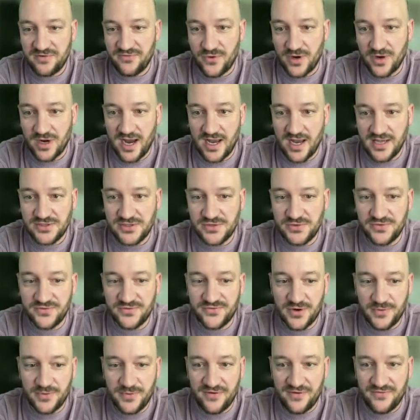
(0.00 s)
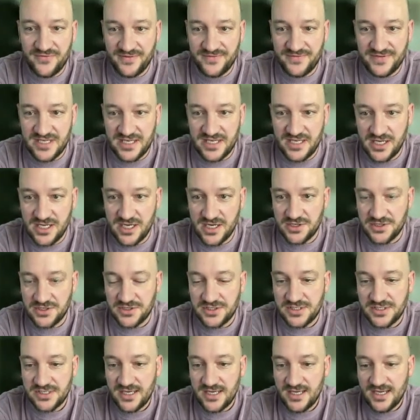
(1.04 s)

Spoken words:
Fork High School for about 15 years,